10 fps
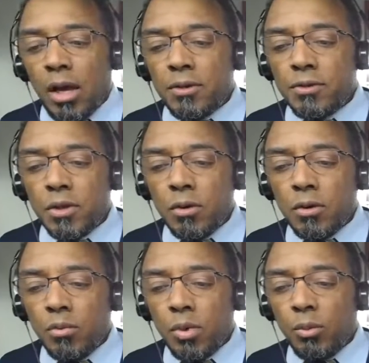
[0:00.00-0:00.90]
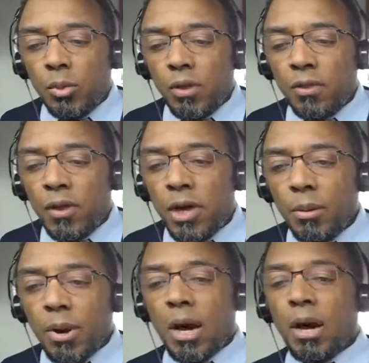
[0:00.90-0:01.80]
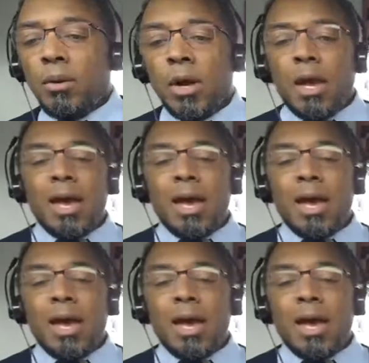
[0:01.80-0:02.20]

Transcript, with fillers: And so when we think about